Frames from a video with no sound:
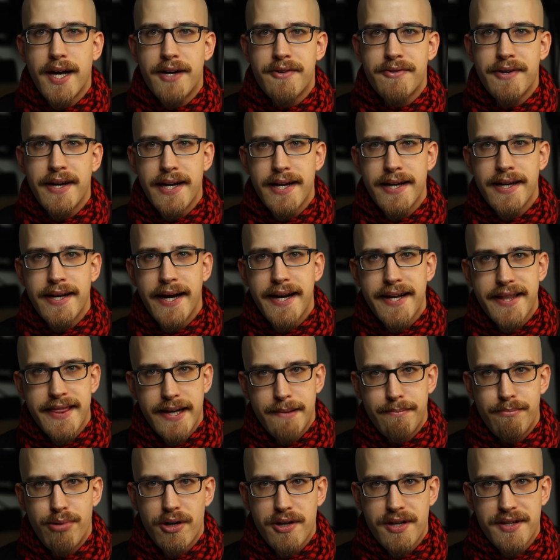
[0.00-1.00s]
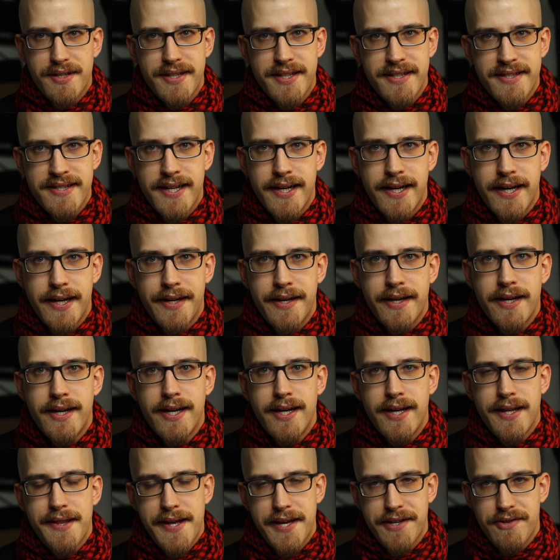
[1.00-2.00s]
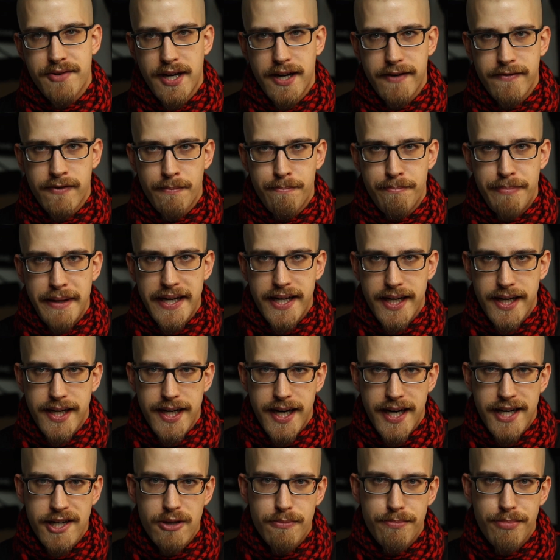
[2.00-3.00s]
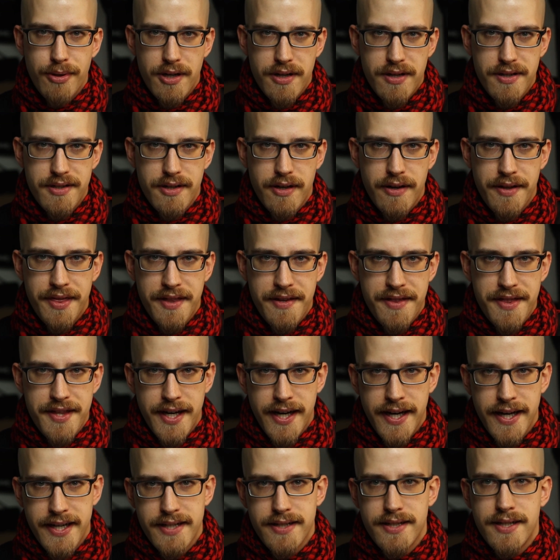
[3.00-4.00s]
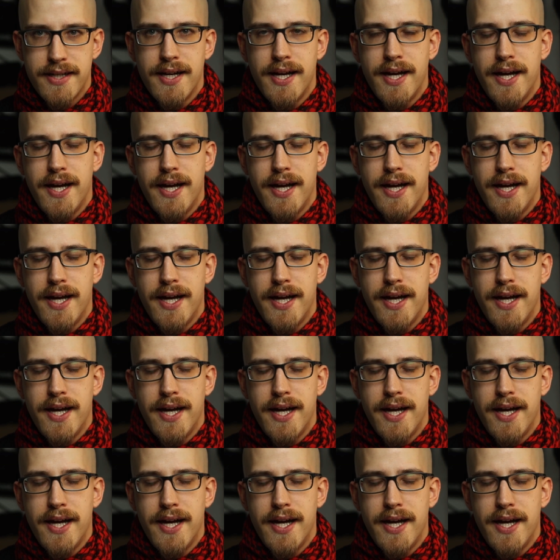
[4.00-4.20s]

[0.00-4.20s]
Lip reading: I really like their pocket design, that you have a big cargo pocket on the thigh